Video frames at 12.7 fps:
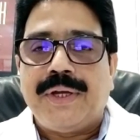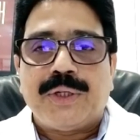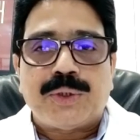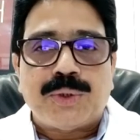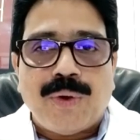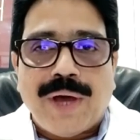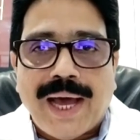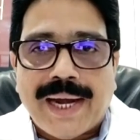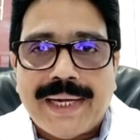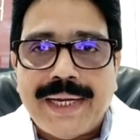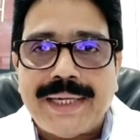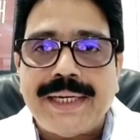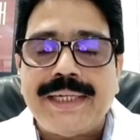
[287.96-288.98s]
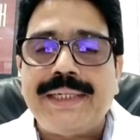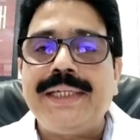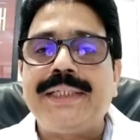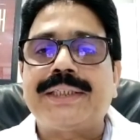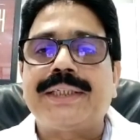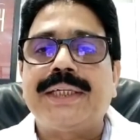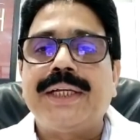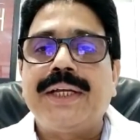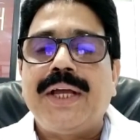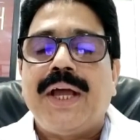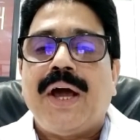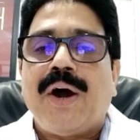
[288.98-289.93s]
So herniated disc
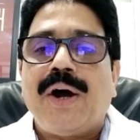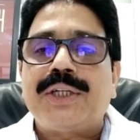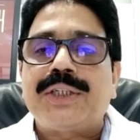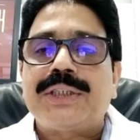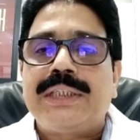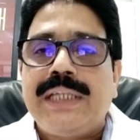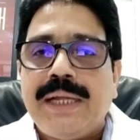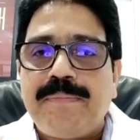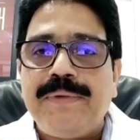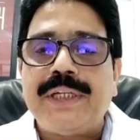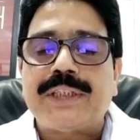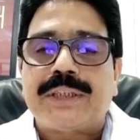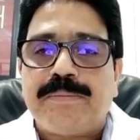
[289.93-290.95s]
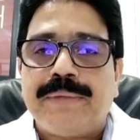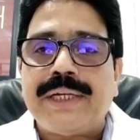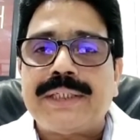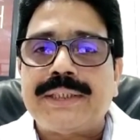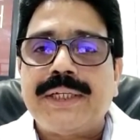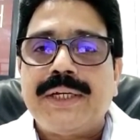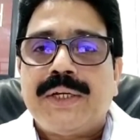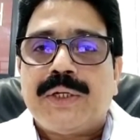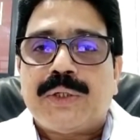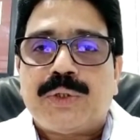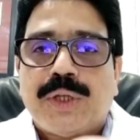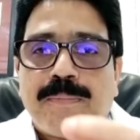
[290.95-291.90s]
or slip disc means
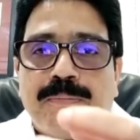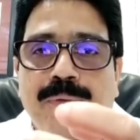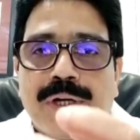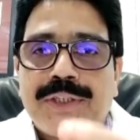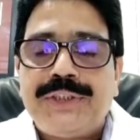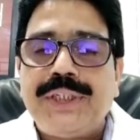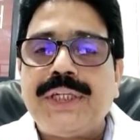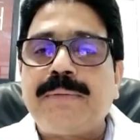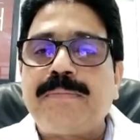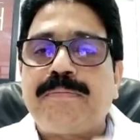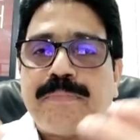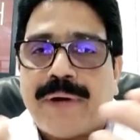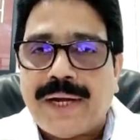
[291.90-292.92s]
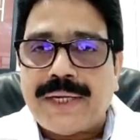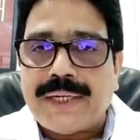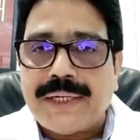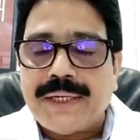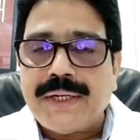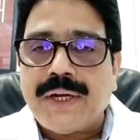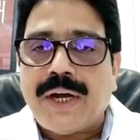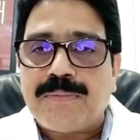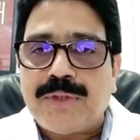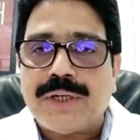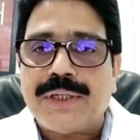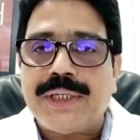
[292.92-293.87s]
the bulging part
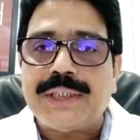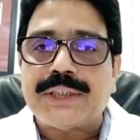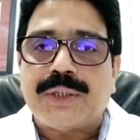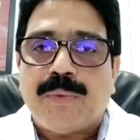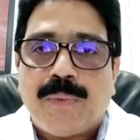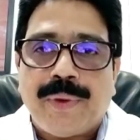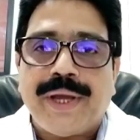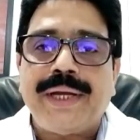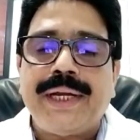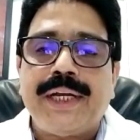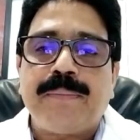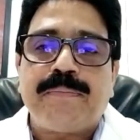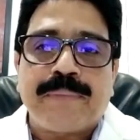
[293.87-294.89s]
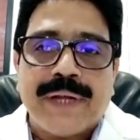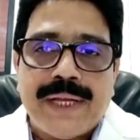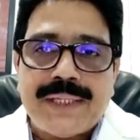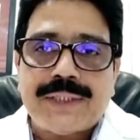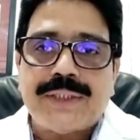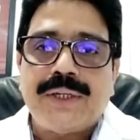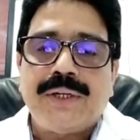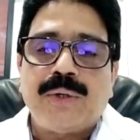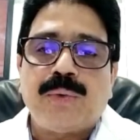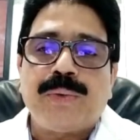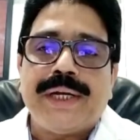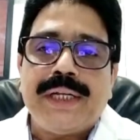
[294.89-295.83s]
of the disc when it presses
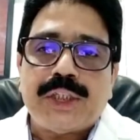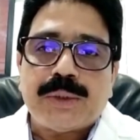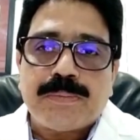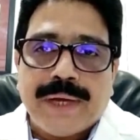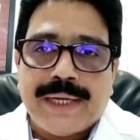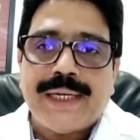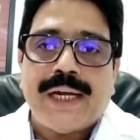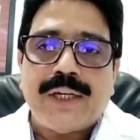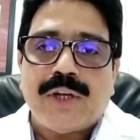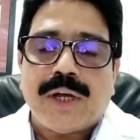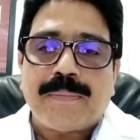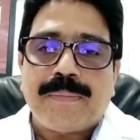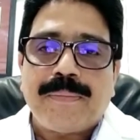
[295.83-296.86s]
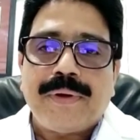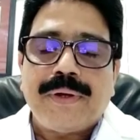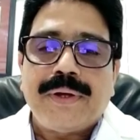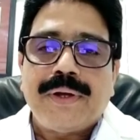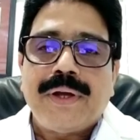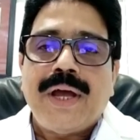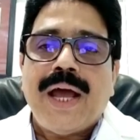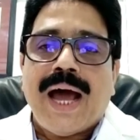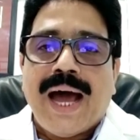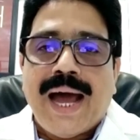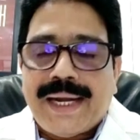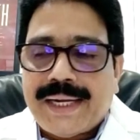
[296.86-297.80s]
to any spinal nerve,
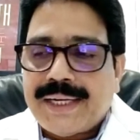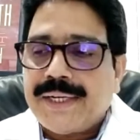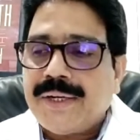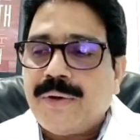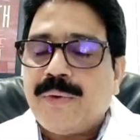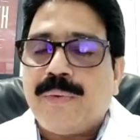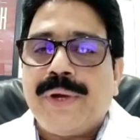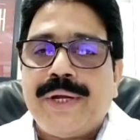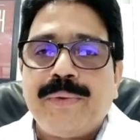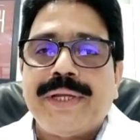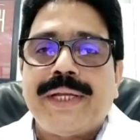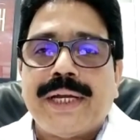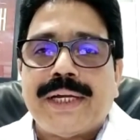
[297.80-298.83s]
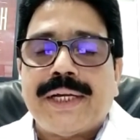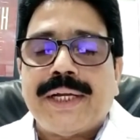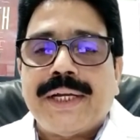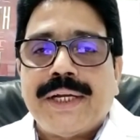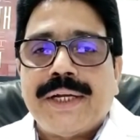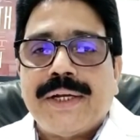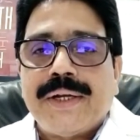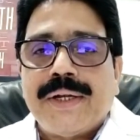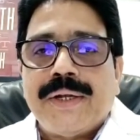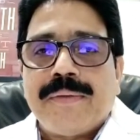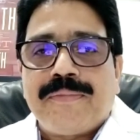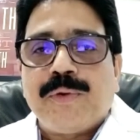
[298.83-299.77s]
and when we
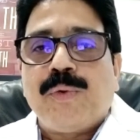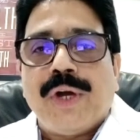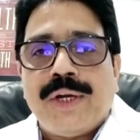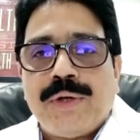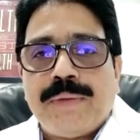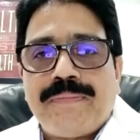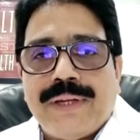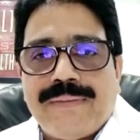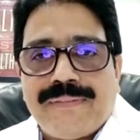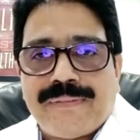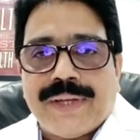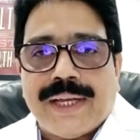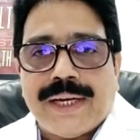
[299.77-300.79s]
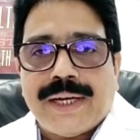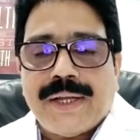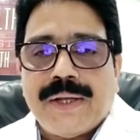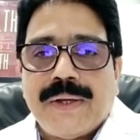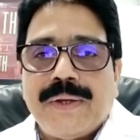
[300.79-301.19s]
feel pain